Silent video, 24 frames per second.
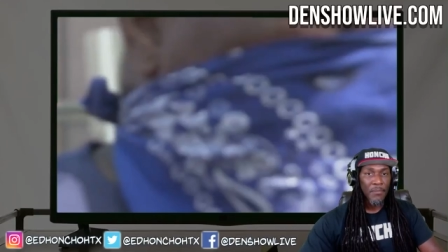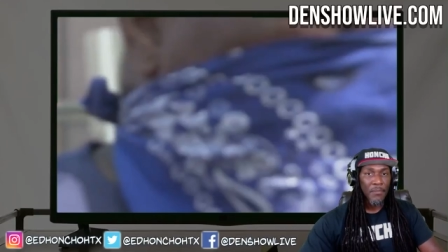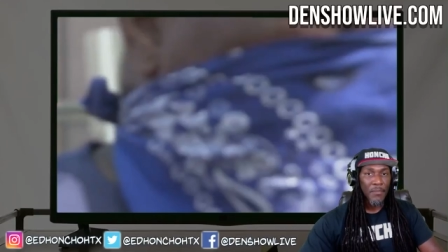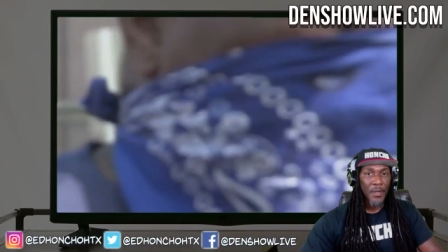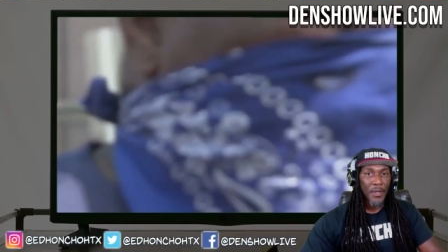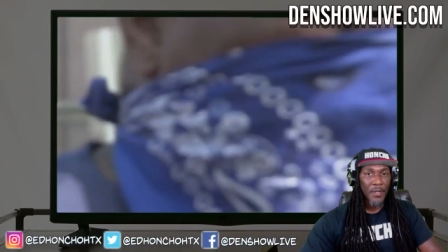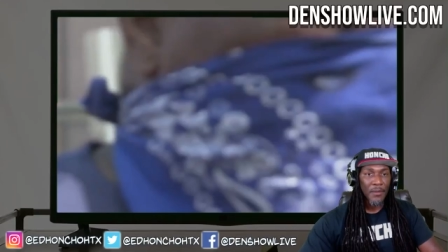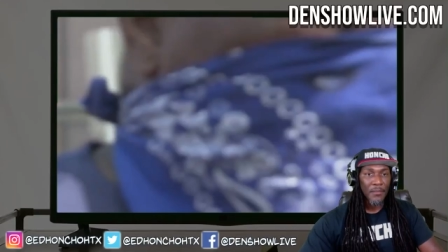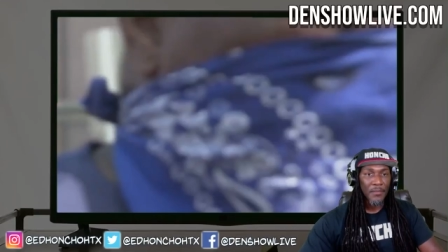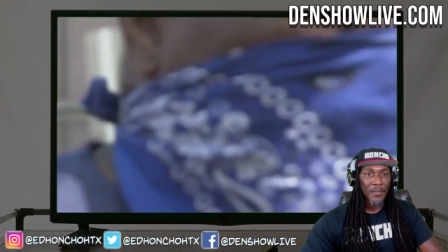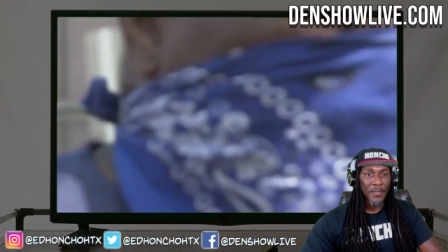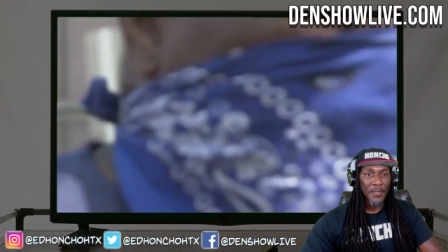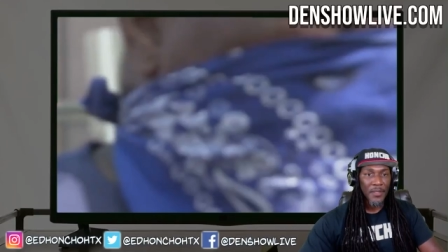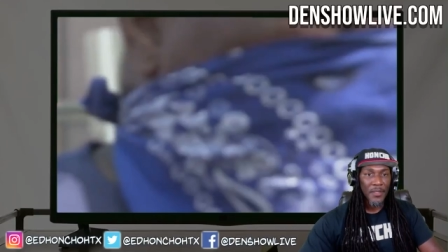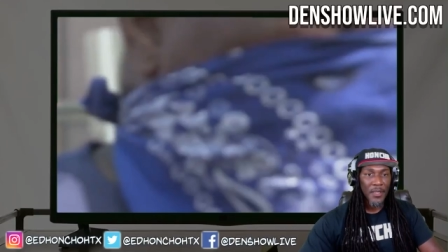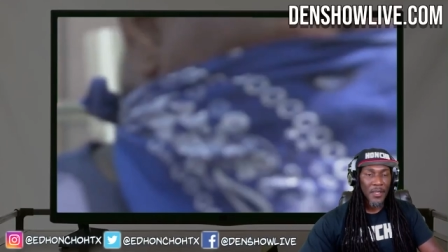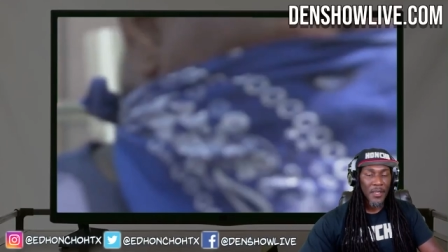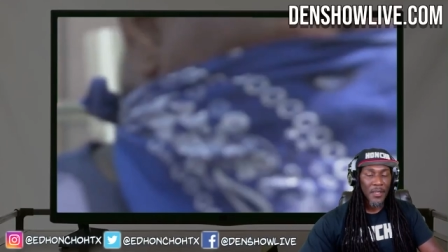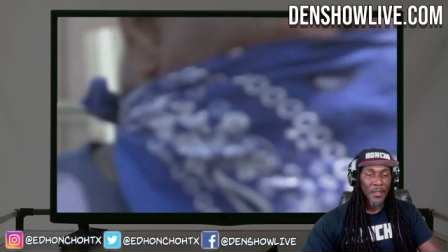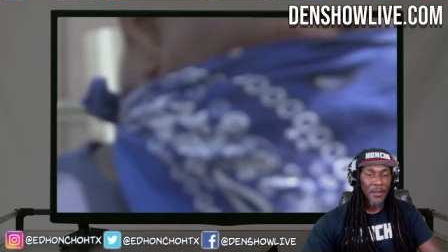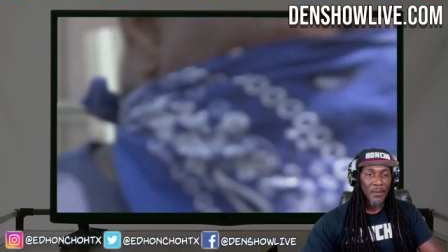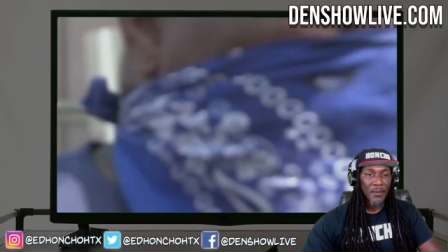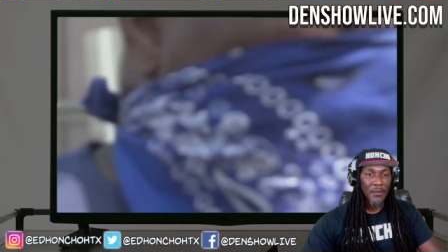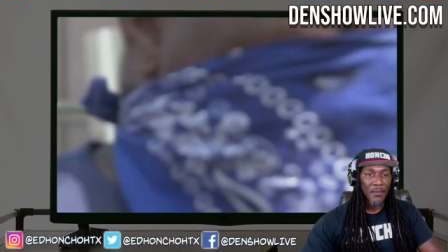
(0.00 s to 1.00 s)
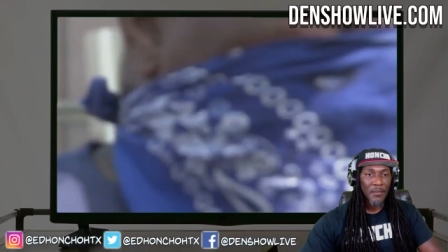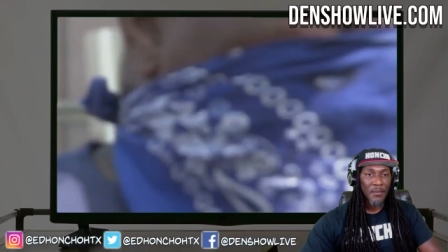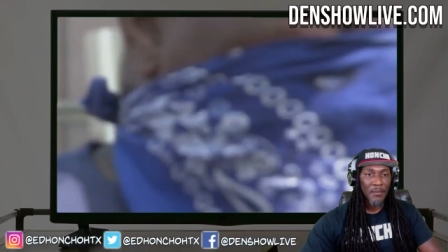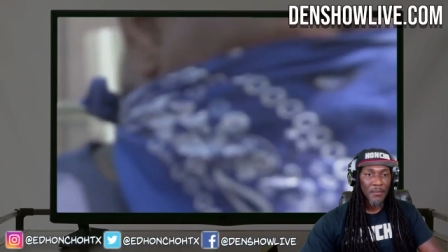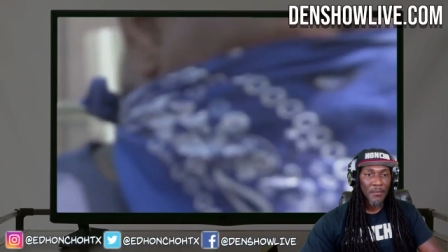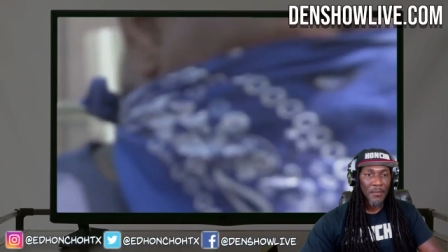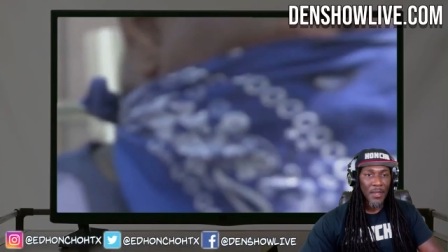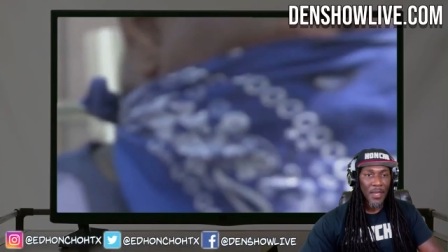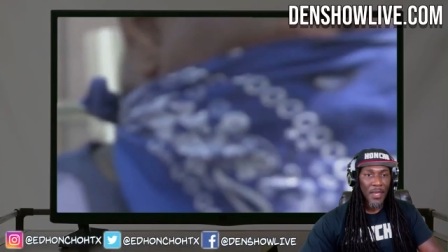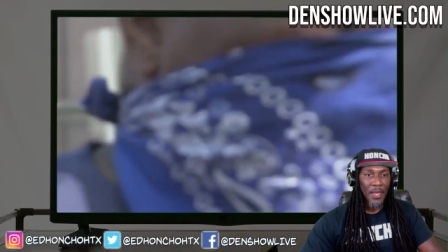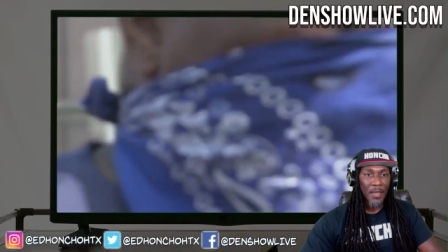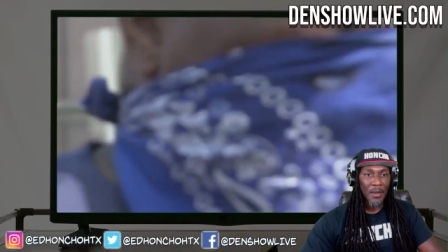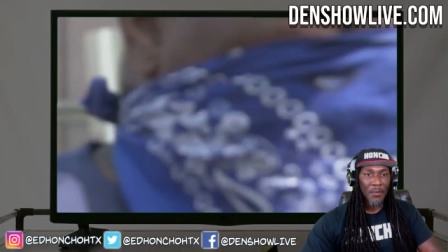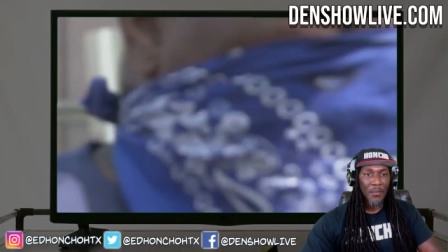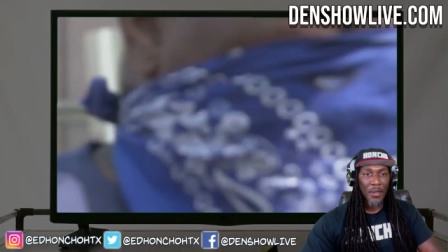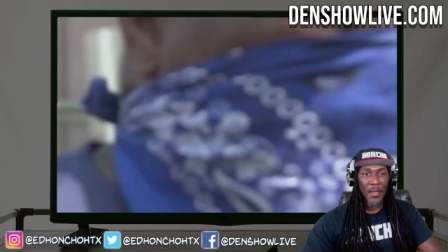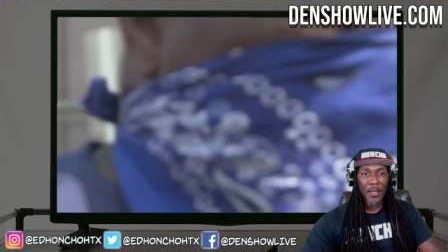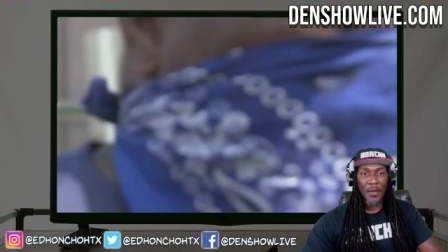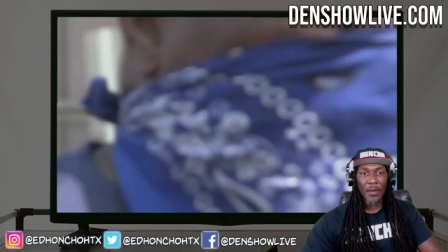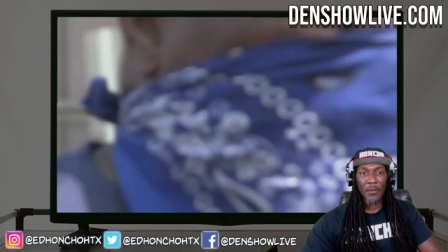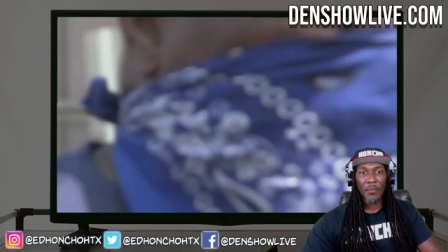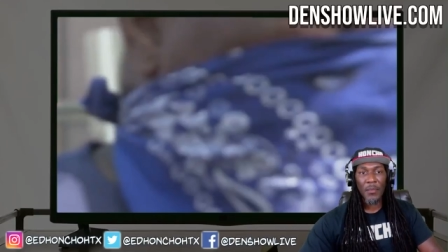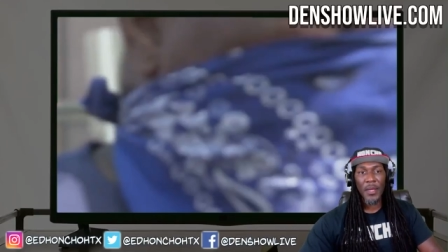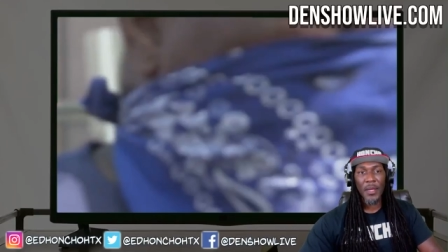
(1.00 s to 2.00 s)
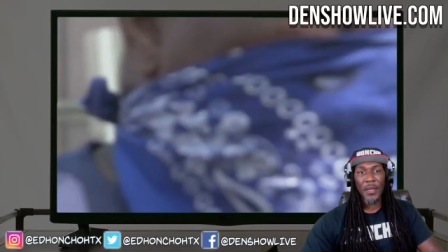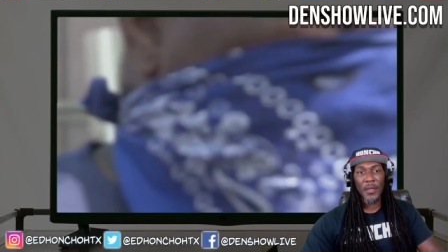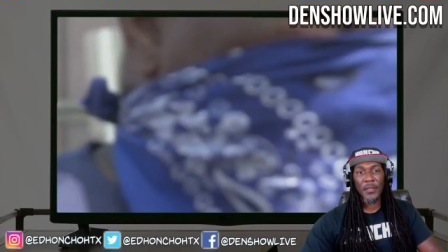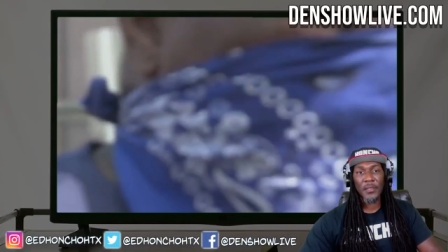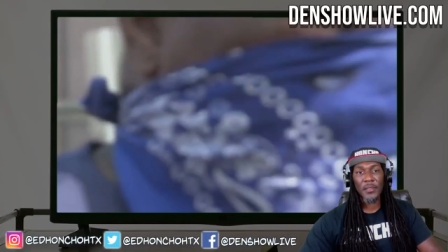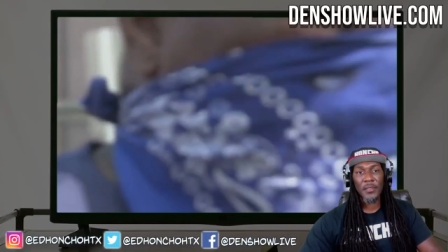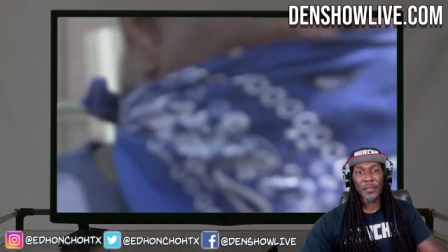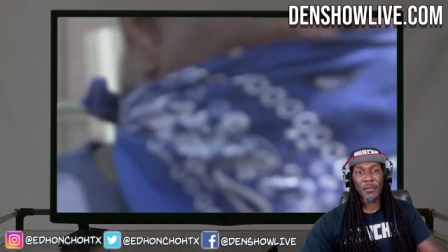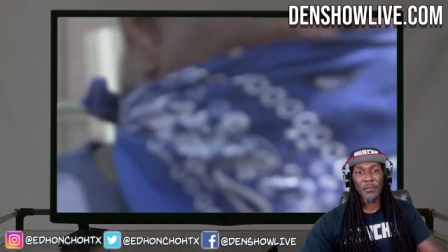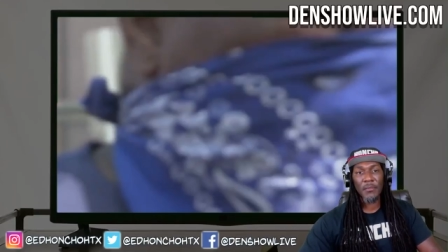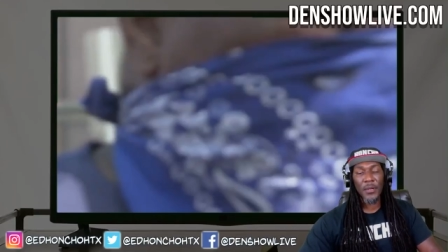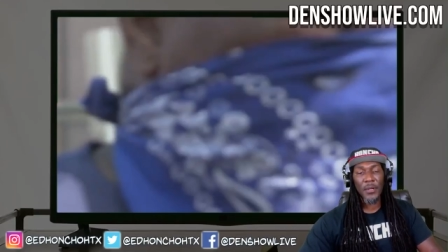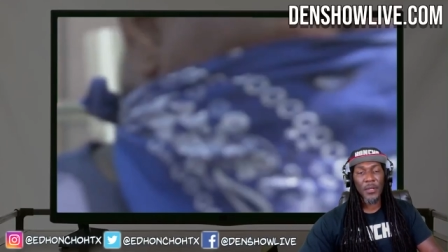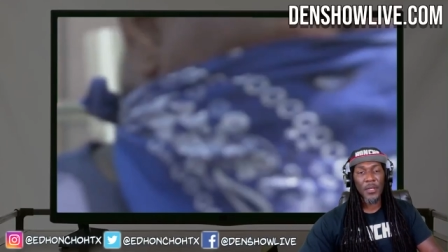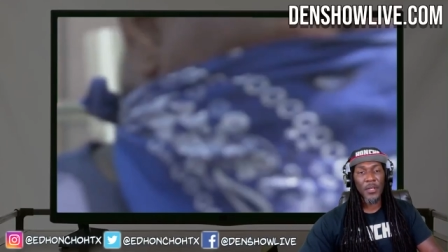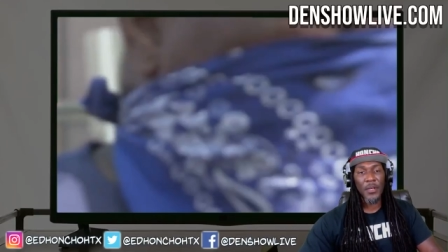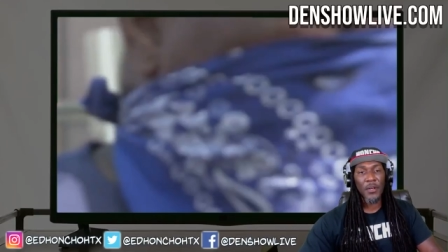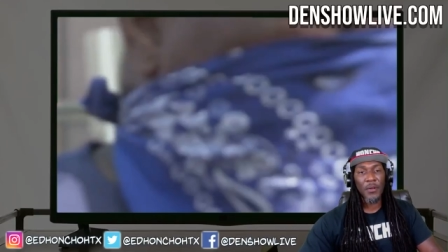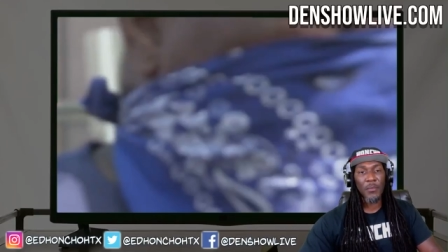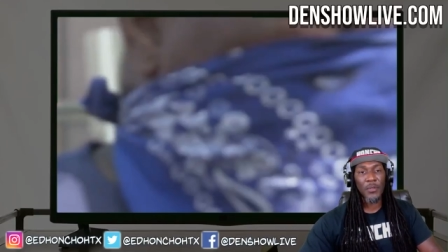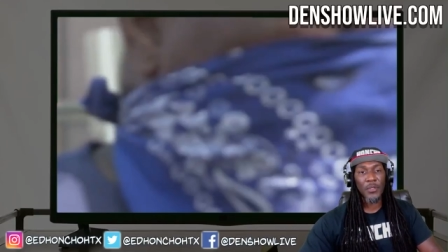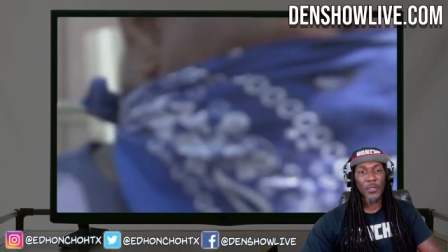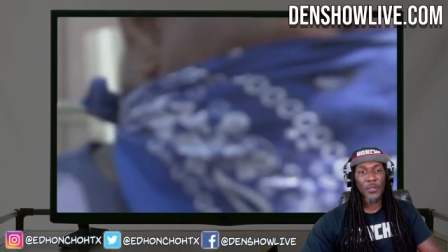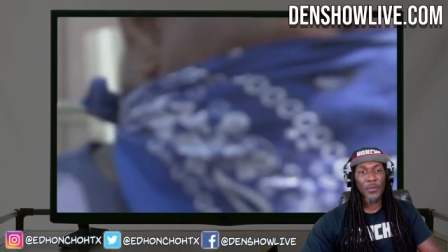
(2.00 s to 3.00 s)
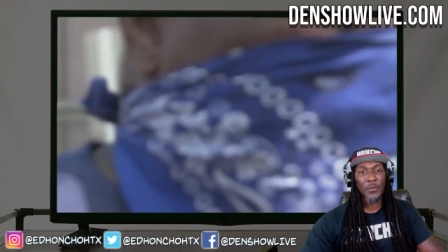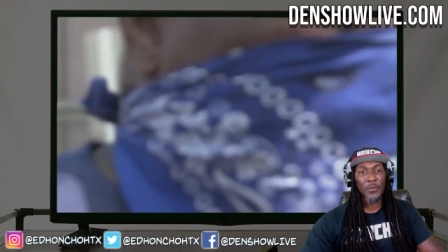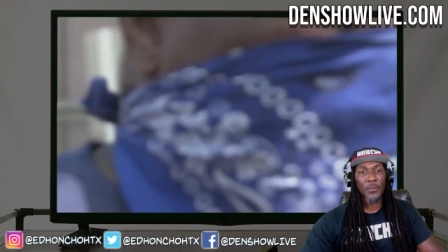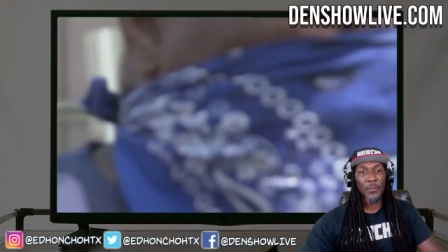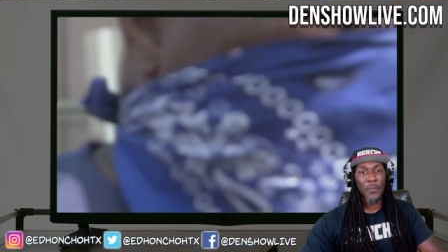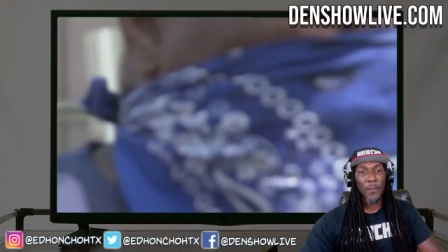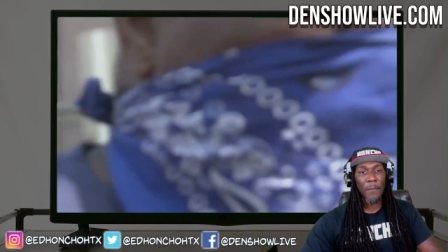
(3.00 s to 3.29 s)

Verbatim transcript: But instead, hiding behind the mask. Monkey number two.